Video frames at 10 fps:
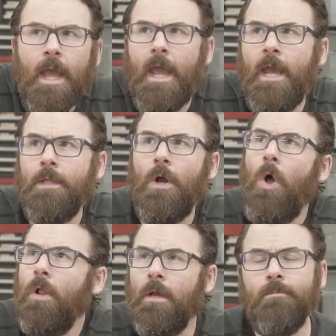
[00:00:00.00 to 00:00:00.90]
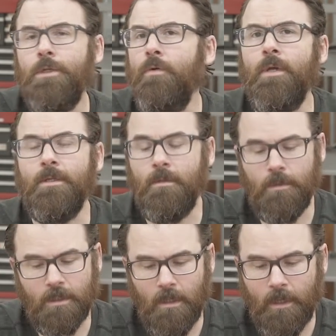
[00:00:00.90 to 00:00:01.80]
And all I'm doing is I'm
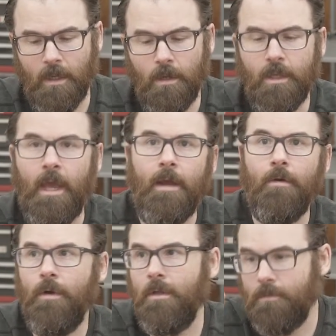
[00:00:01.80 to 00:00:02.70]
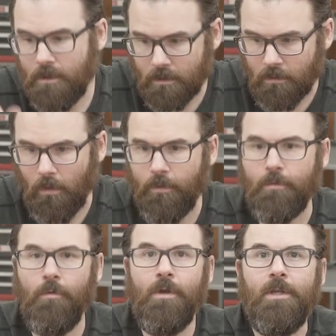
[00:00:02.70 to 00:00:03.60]
just clicking on the category and I'm just scroll
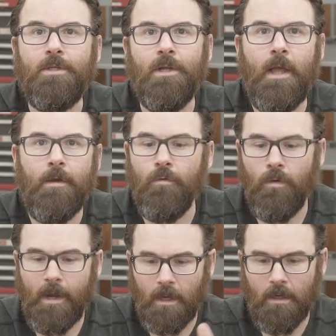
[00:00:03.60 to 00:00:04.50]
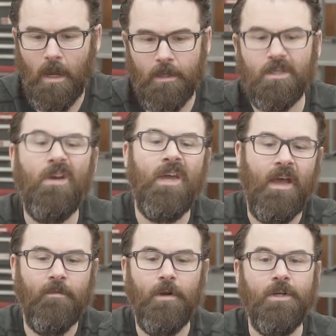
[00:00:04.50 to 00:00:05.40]
through until I recognize, oh
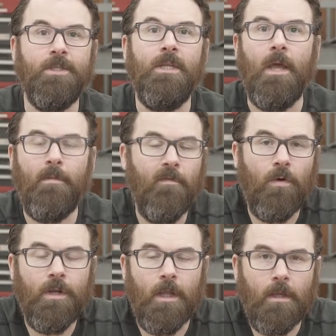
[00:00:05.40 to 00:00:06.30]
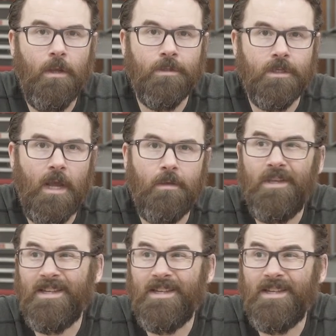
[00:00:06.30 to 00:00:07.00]
yeah, I've already seen that before, and then I close it down.